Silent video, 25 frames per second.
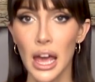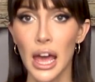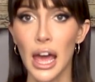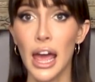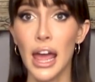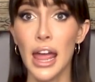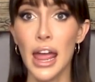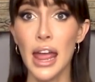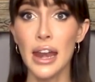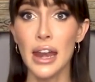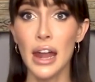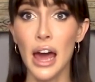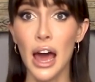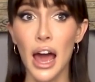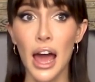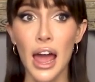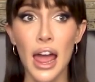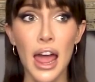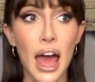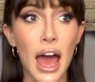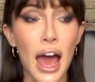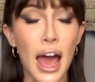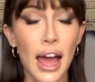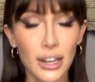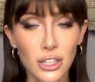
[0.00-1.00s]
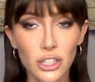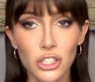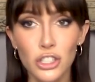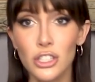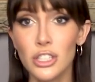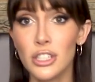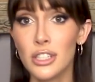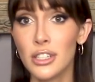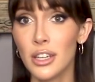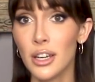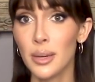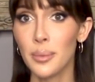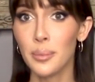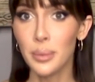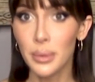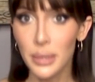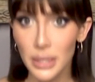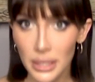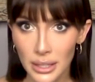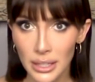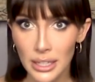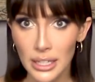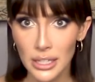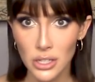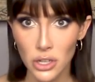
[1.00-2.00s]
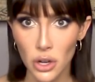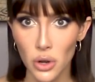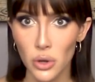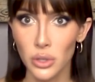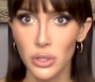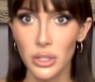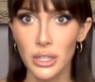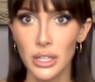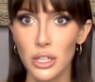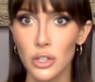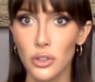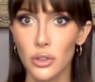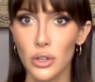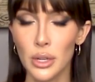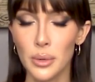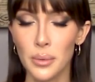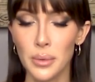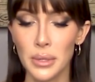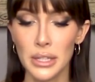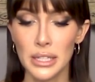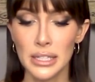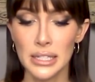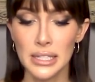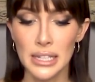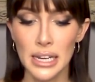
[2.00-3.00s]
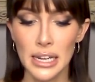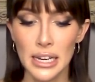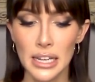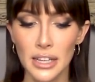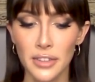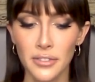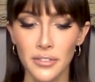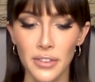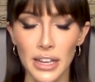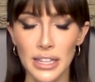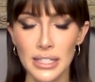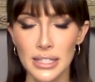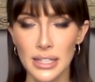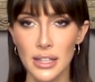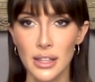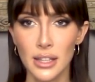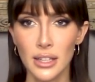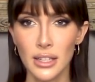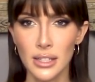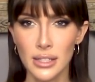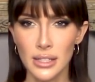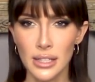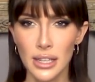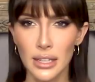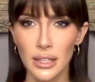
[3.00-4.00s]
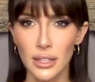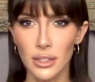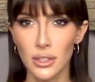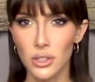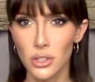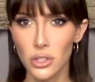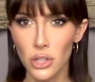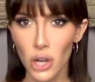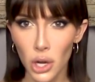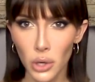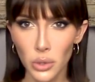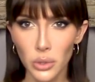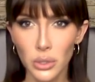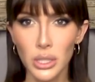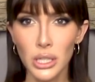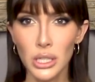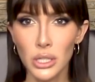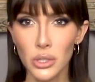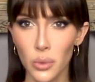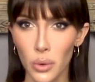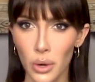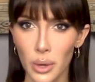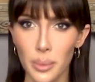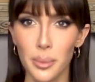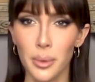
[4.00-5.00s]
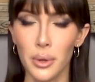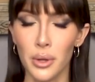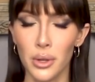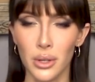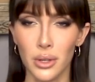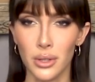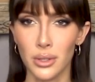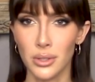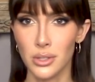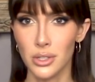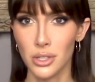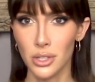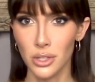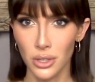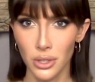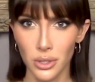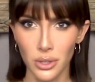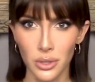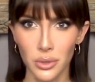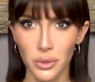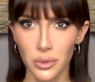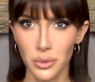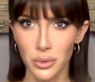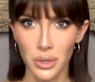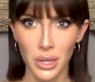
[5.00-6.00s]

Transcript: And I actually completely and totally agree with this dating advice. I think it's like totally normal to